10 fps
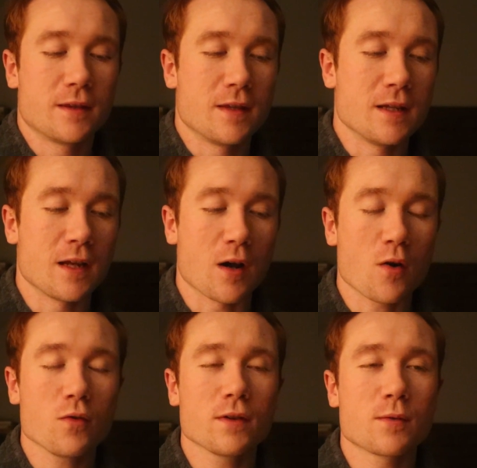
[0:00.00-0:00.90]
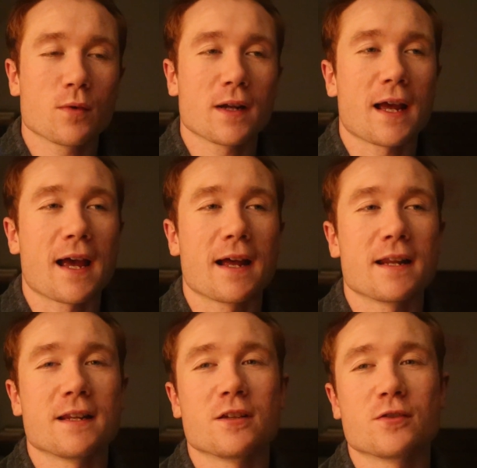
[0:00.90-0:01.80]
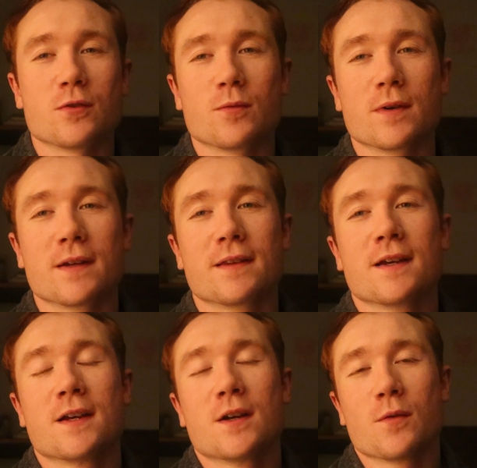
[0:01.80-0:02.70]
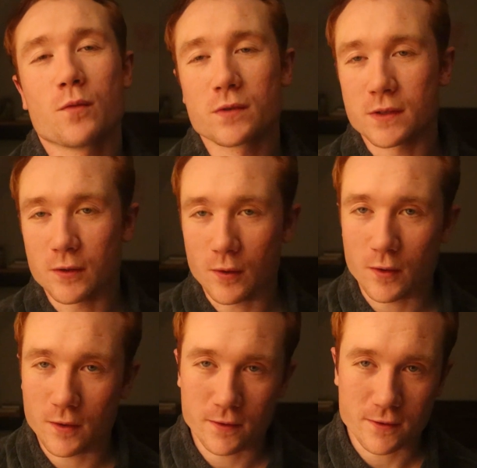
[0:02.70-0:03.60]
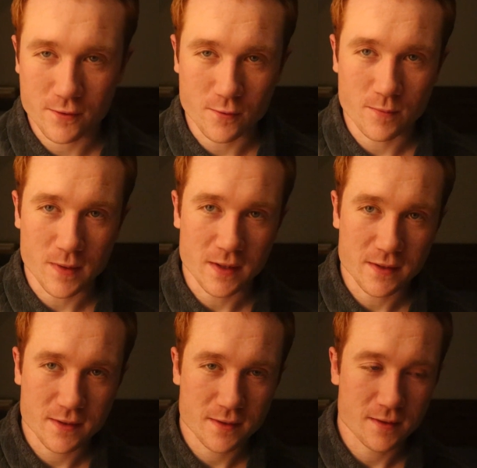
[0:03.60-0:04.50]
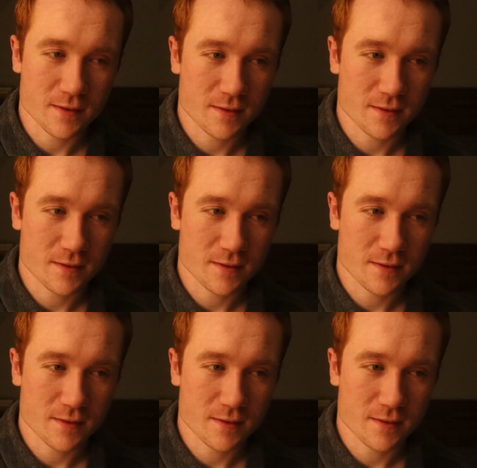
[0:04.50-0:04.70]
The only one I had an issue with was the girl on the school bus.